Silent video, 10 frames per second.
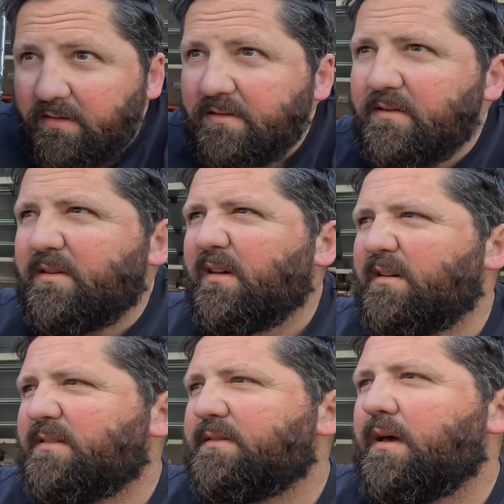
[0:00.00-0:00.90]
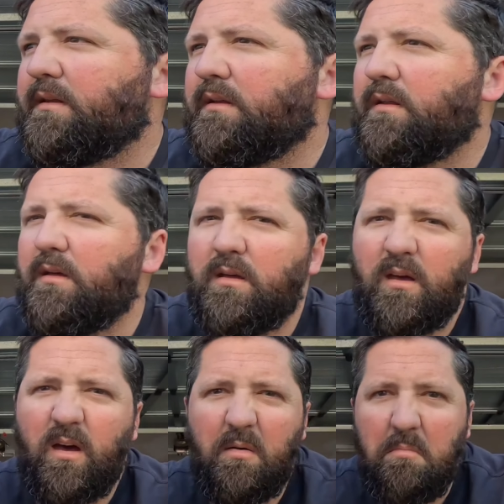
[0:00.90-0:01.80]
this is a standard
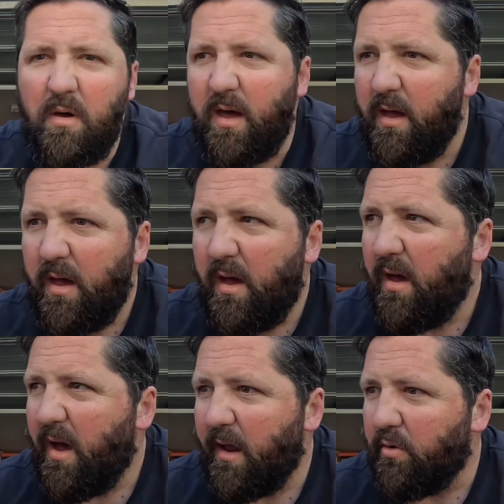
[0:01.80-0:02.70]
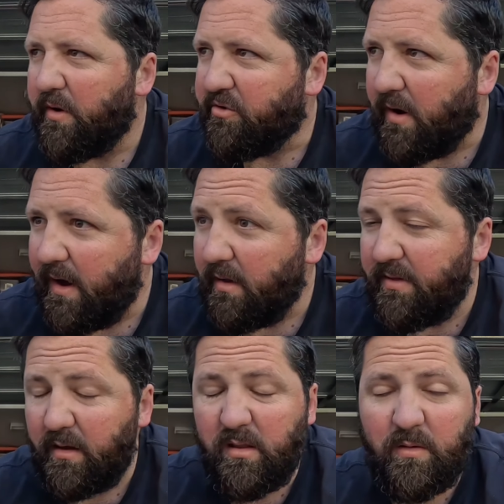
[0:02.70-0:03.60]
alloy tray. I
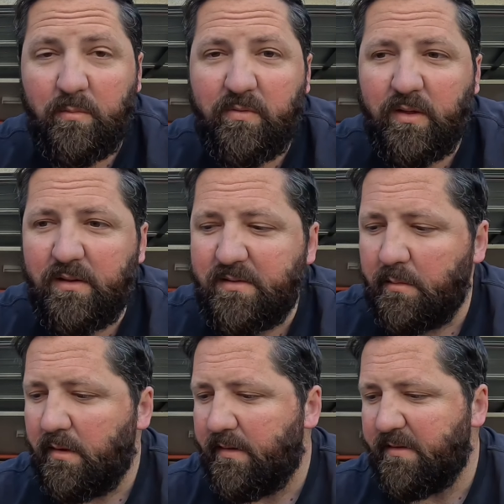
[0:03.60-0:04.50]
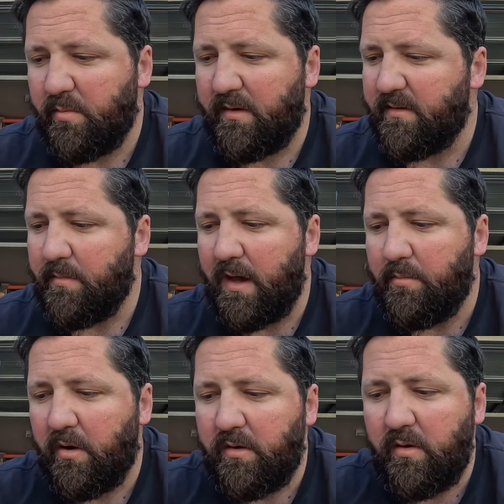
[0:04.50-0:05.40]
think a lot of them are fairly similar. This one's made
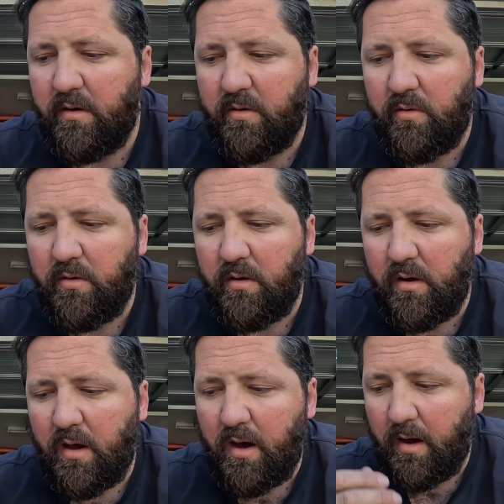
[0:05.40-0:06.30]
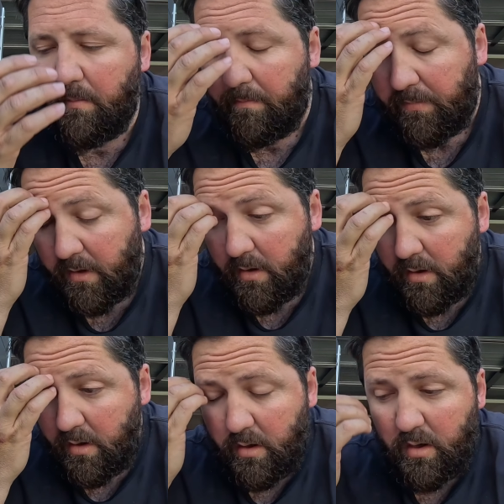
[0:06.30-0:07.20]
by Unicorn,
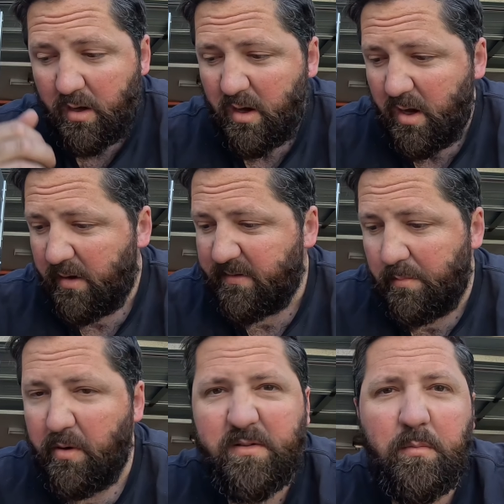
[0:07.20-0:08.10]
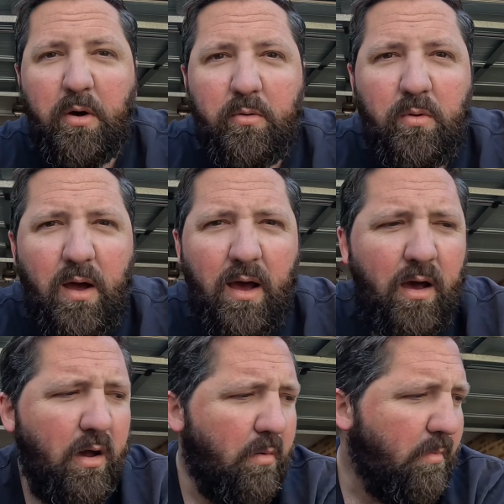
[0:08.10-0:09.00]
and it's the boxer model.
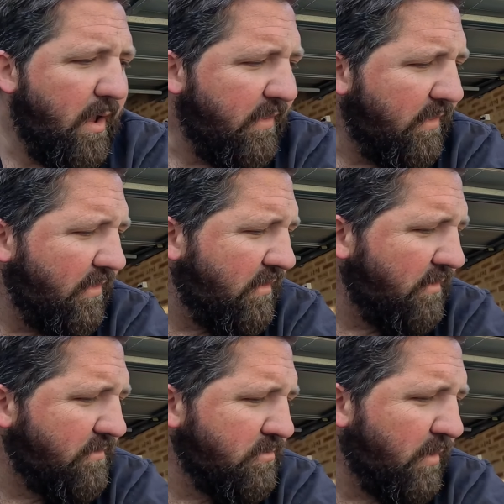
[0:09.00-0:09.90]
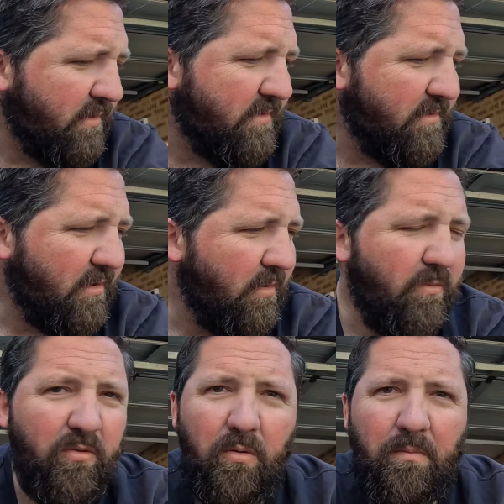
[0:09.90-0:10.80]
And those toolboxes, I got
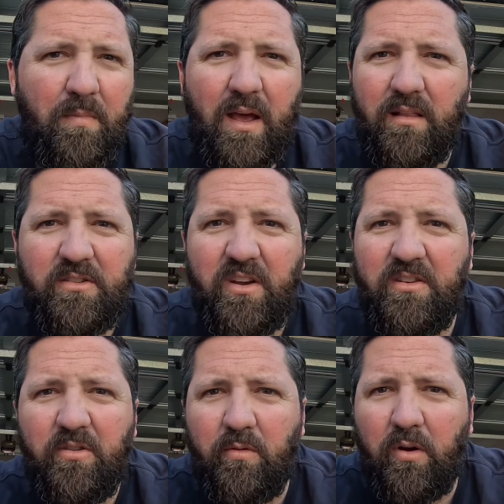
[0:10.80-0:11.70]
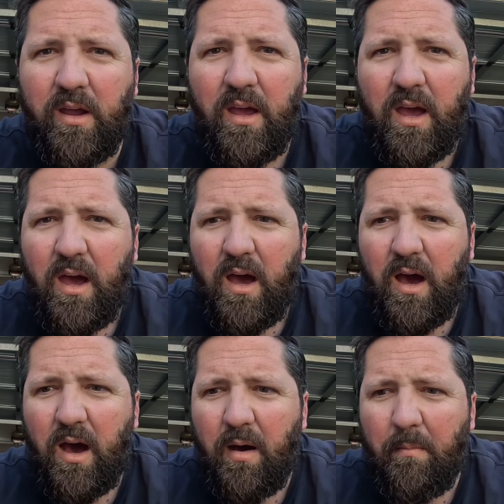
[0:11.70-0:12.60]
them from L&G Chivalry.
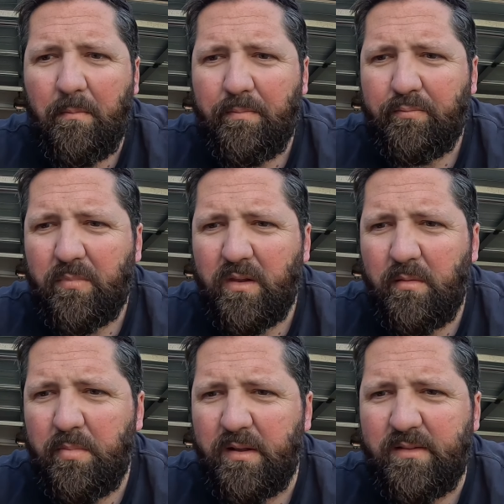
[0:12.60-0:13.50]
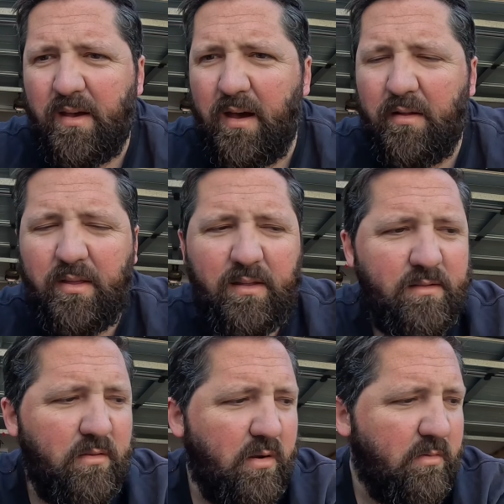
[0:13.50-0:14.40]
But I think there's
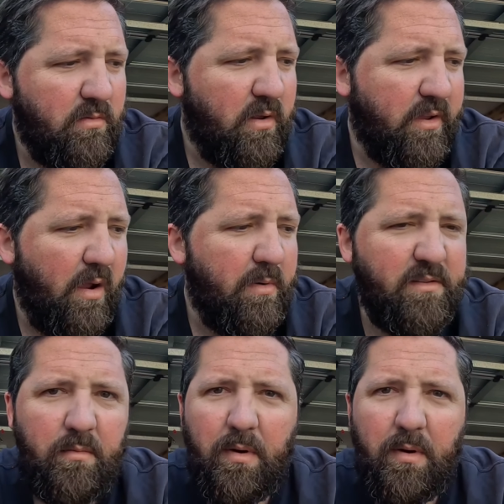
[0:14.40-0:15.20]
a lot of companies